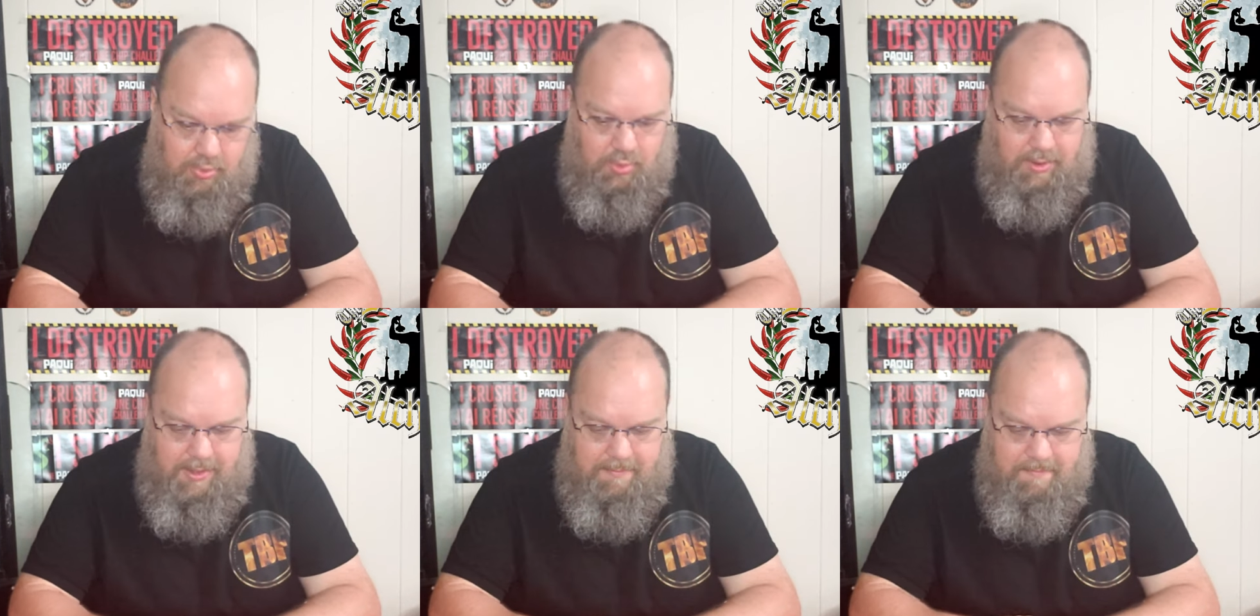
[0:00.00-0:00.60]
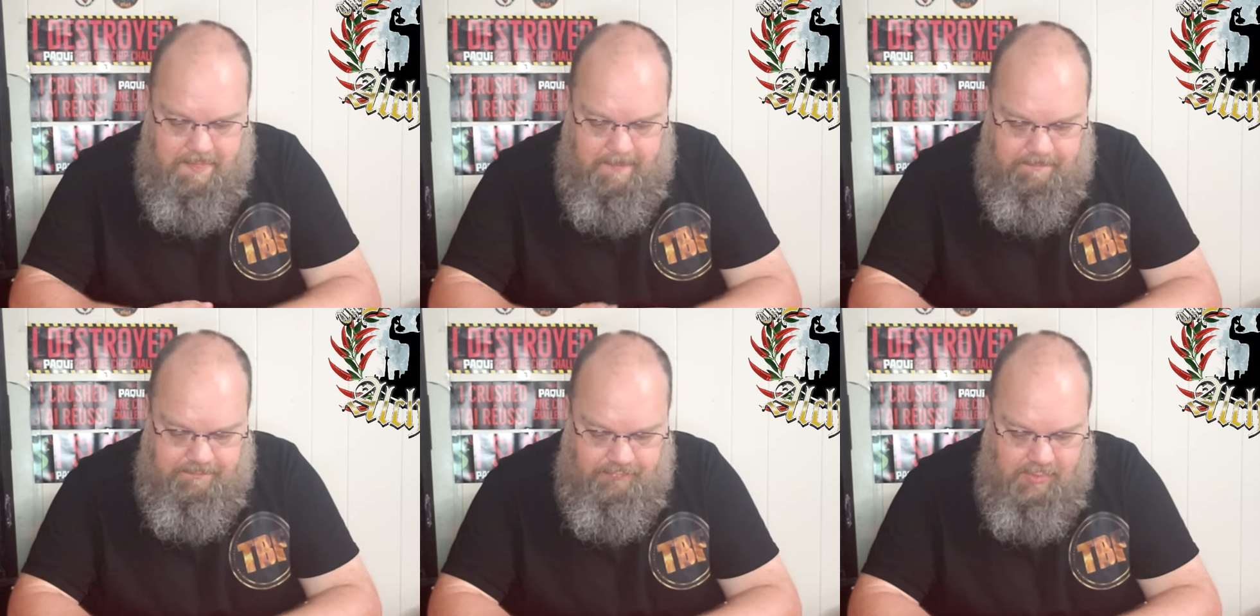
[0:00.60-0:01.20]
Okay.
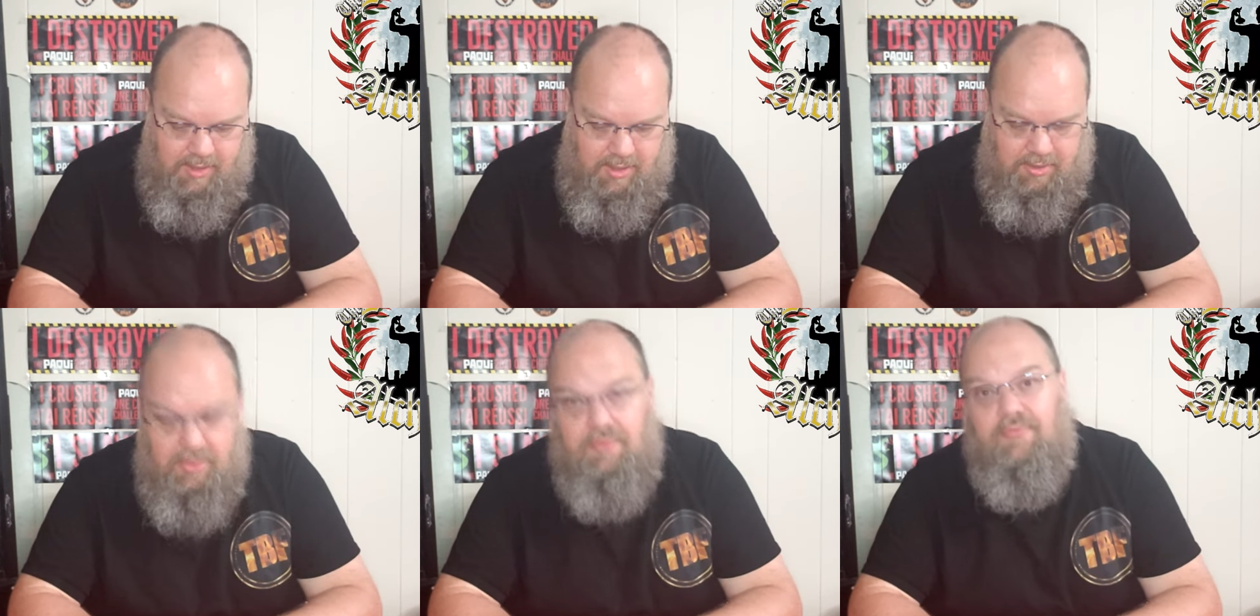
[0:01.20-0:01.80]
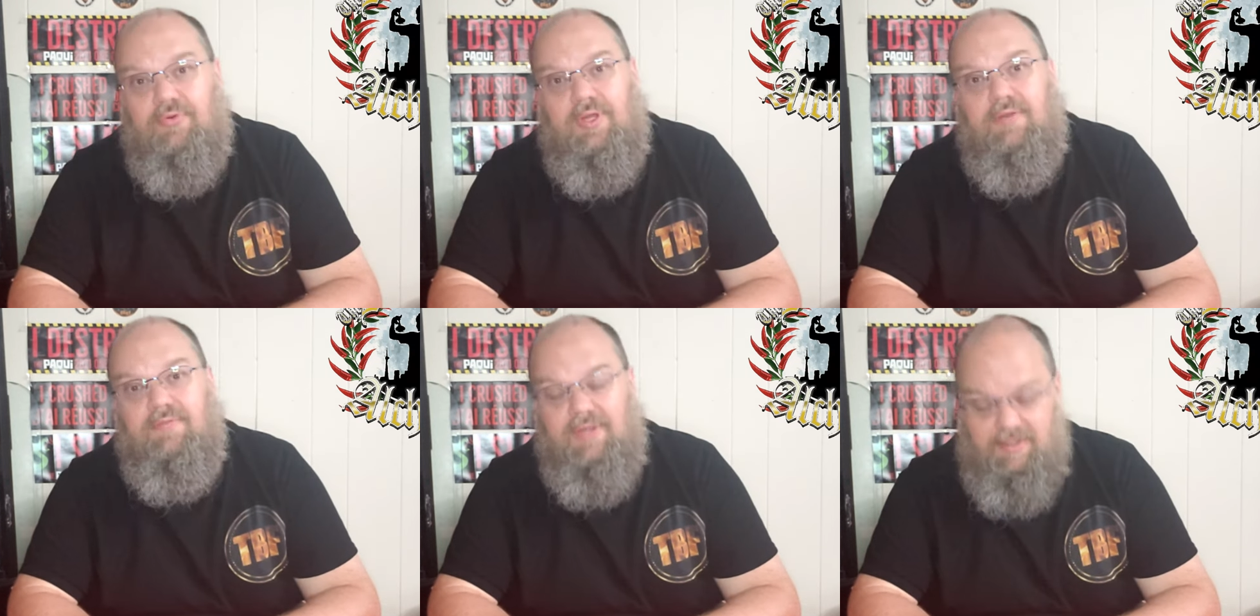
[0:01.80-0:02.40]

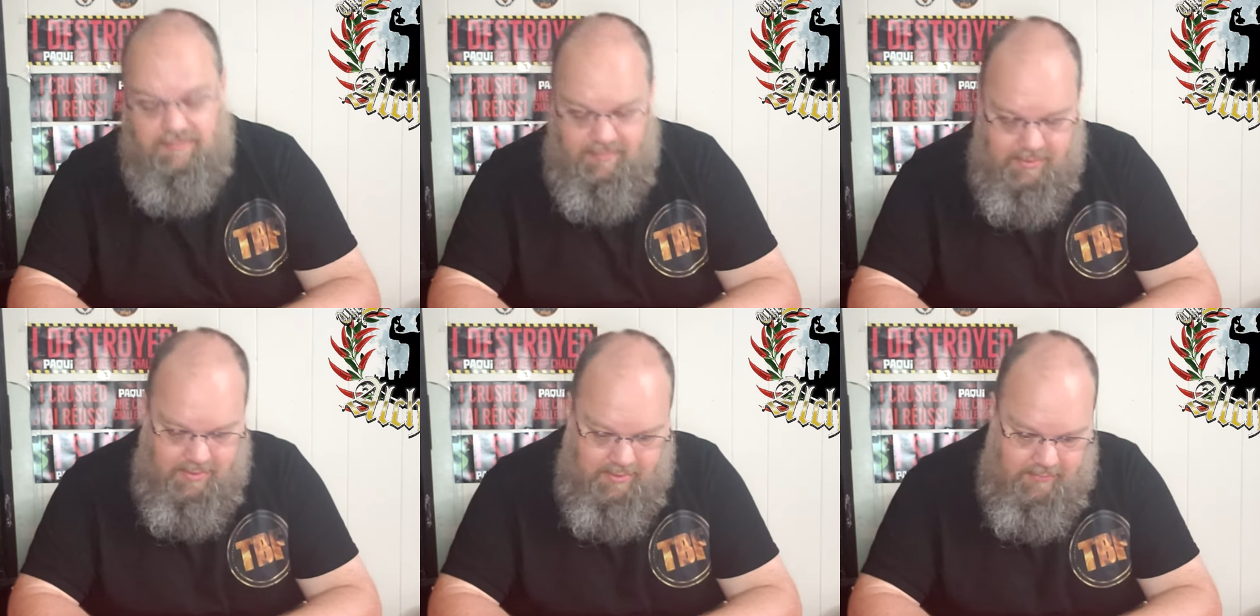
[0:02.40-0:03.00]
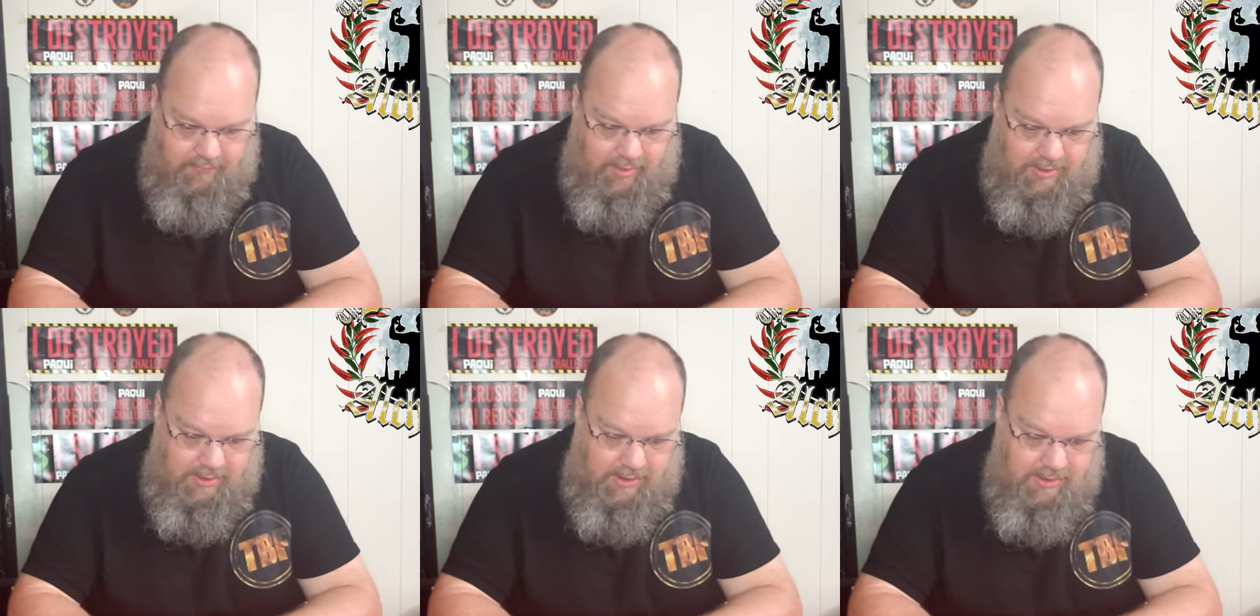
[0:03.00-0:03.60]
Gluten-free,
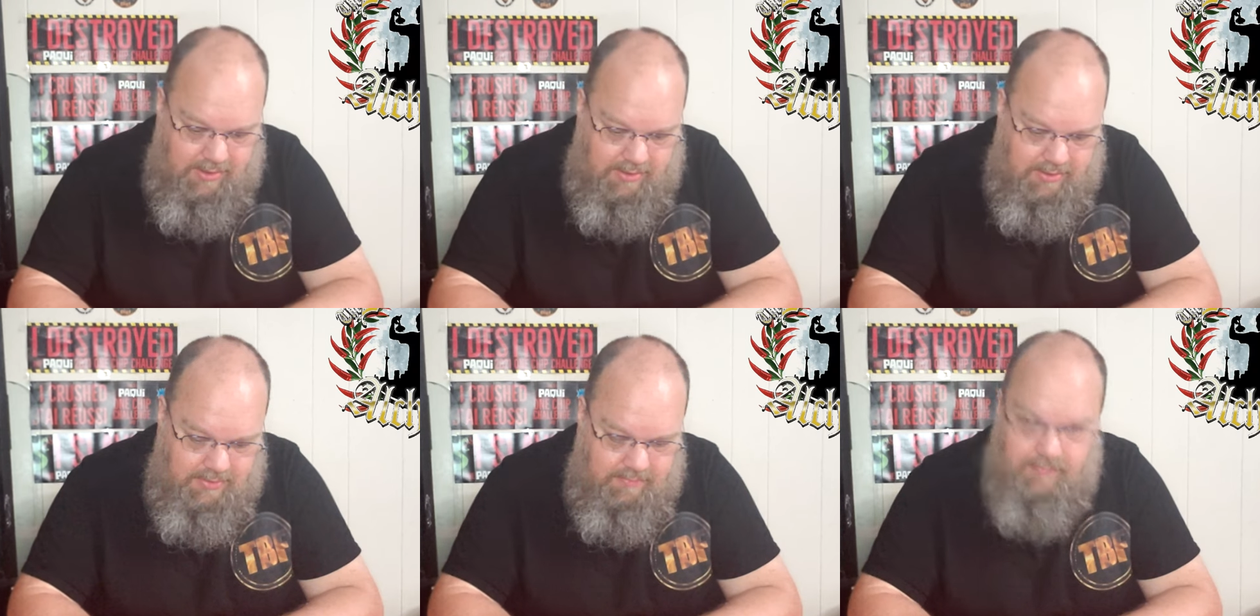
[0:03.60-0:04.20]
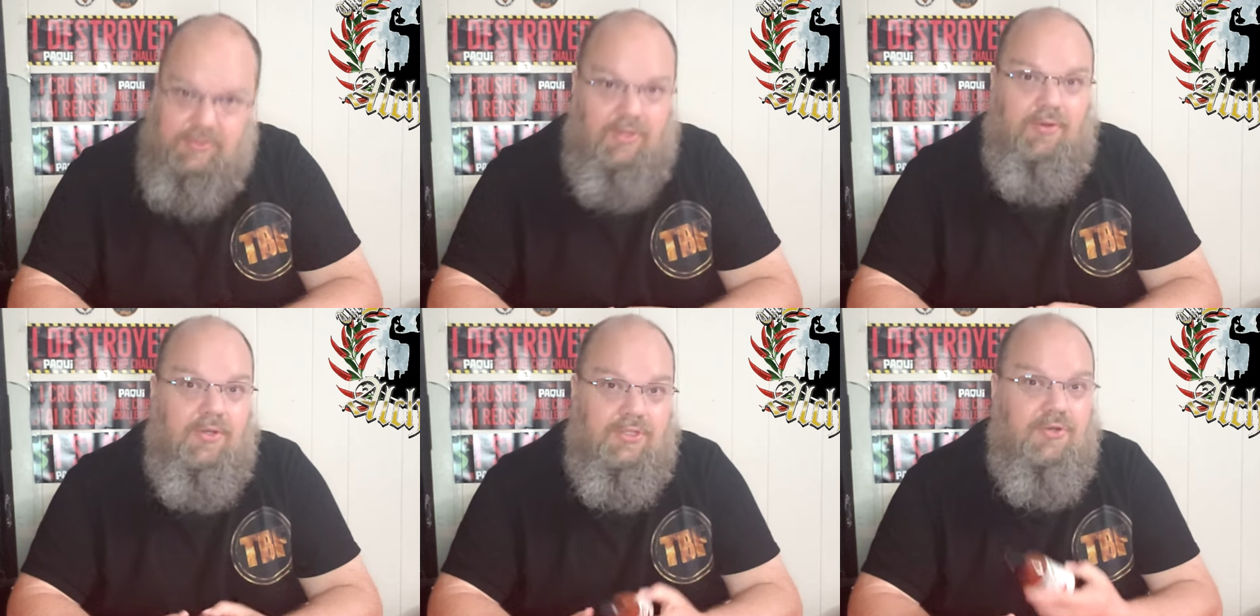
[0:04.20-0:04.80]
vegan-friendly,
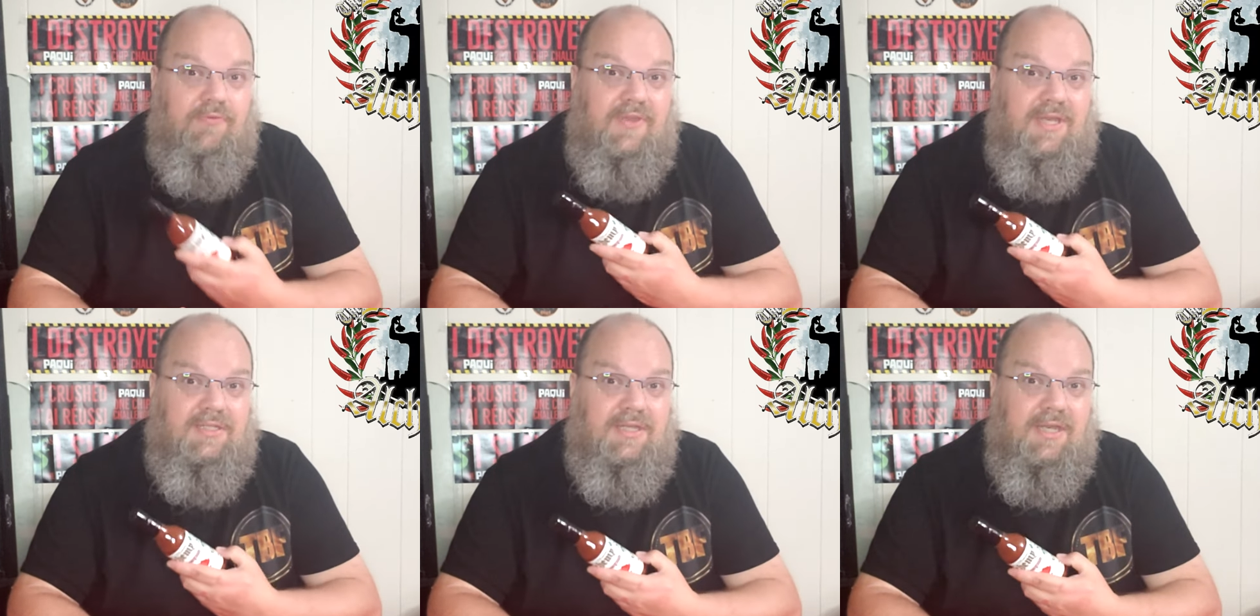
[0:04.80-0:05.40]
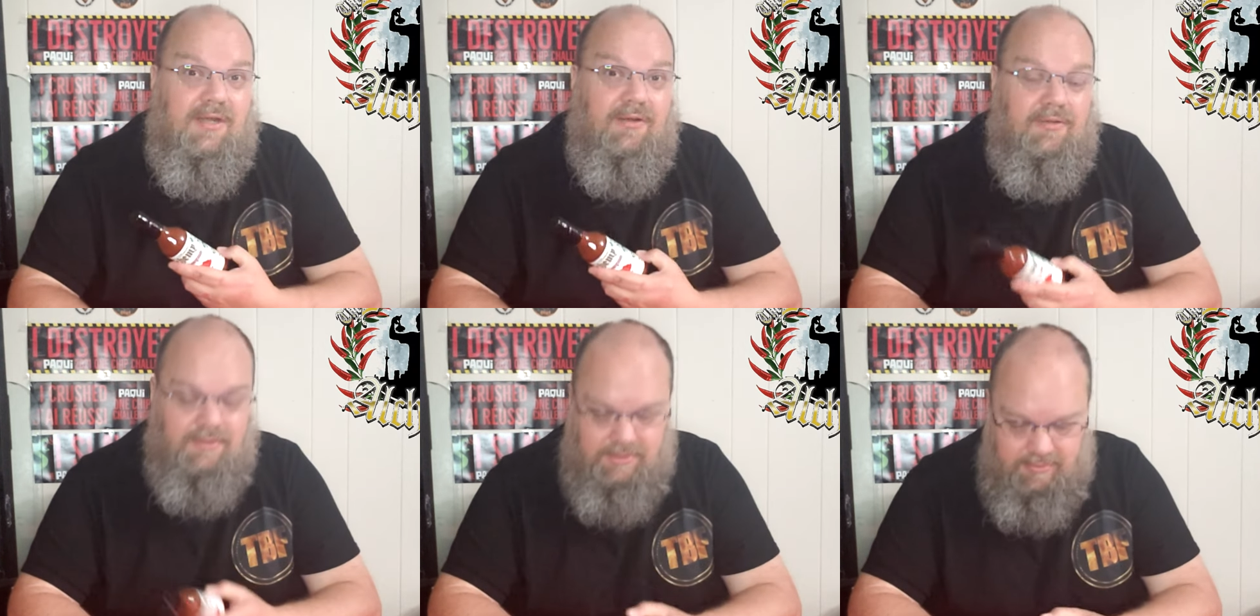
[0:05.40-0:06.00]
so there's no vegans in
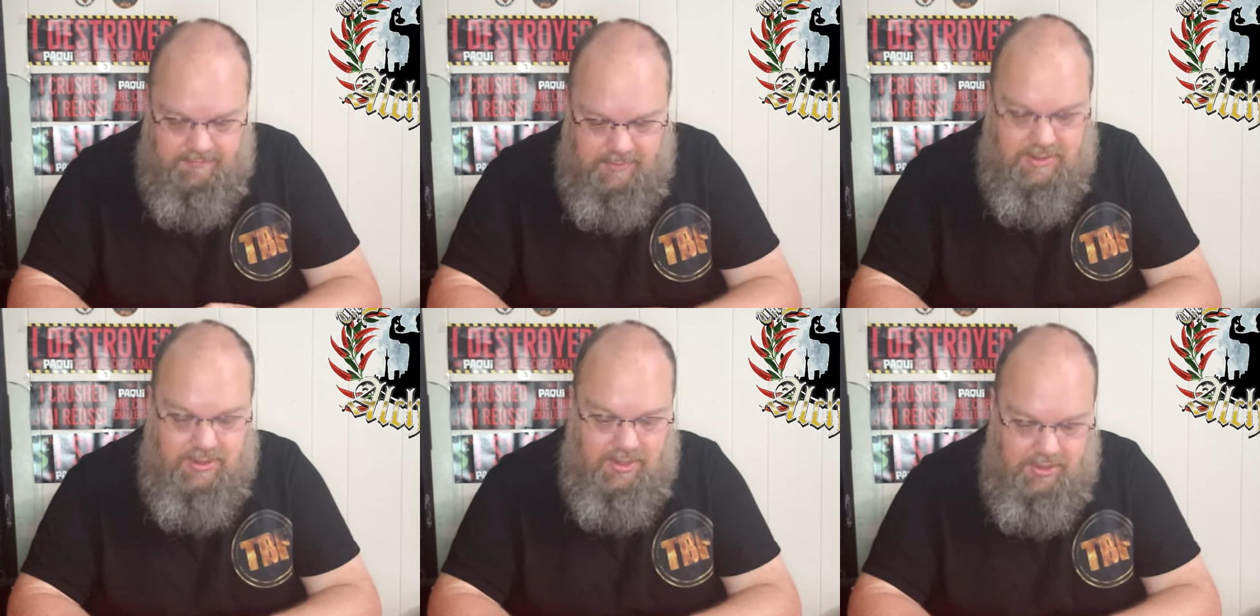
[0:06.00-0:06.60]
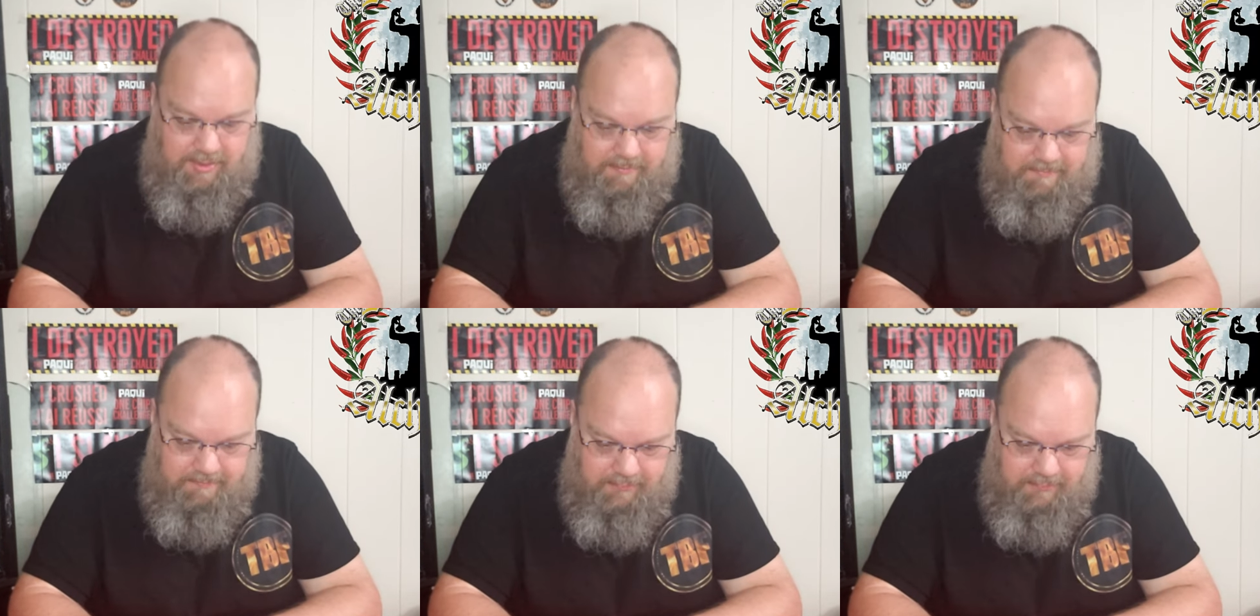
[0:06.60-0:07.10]
here, so that's a good thing.